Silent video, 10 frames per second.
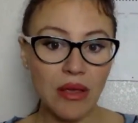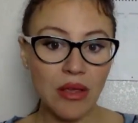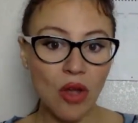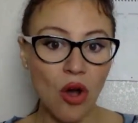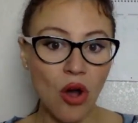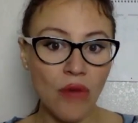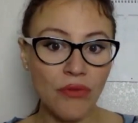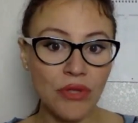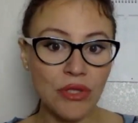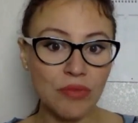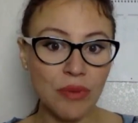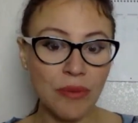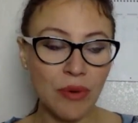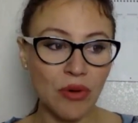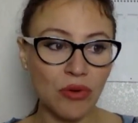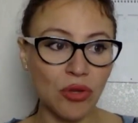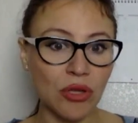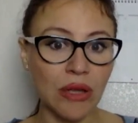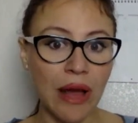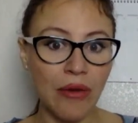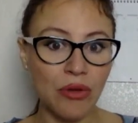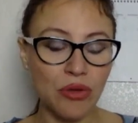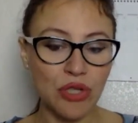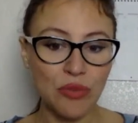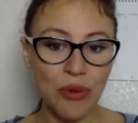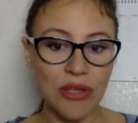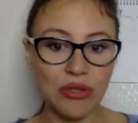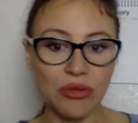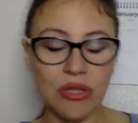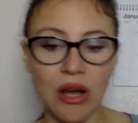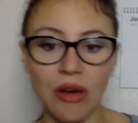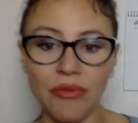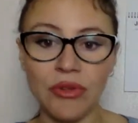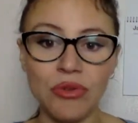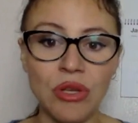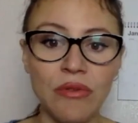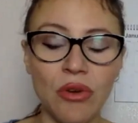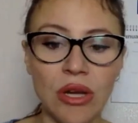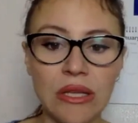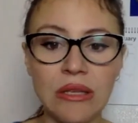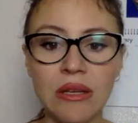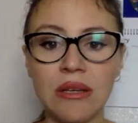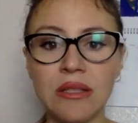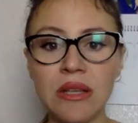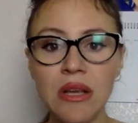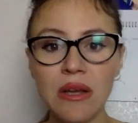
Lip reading: in your office people don't allow you to express yourself and to give you ideas